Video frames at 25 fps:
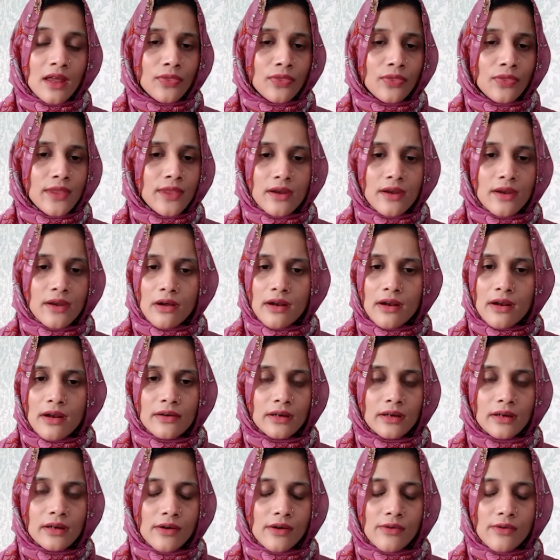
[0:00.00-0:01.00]
There
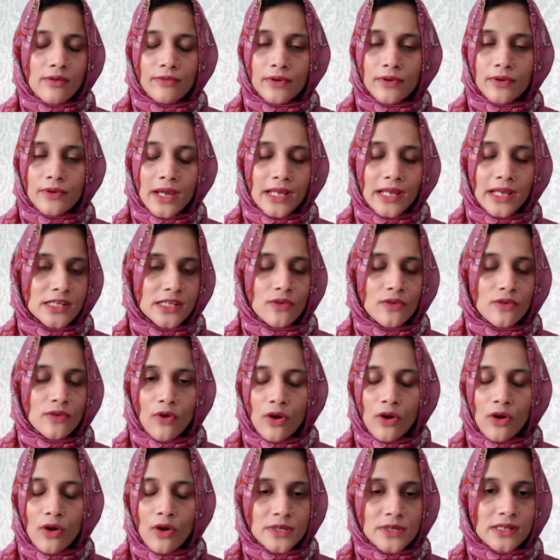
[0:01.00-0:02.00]
are a variety of
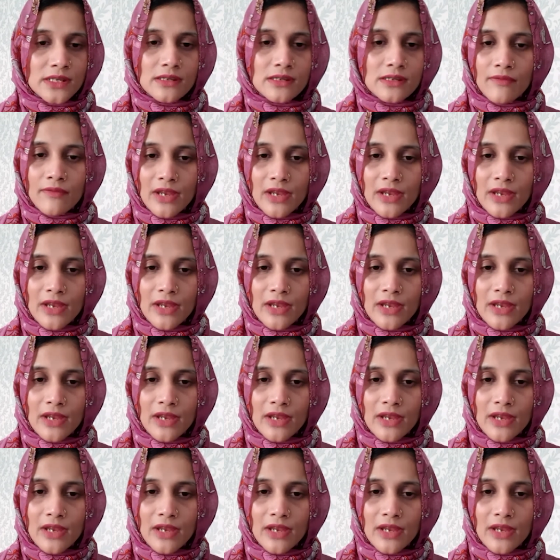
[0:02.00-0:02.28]
options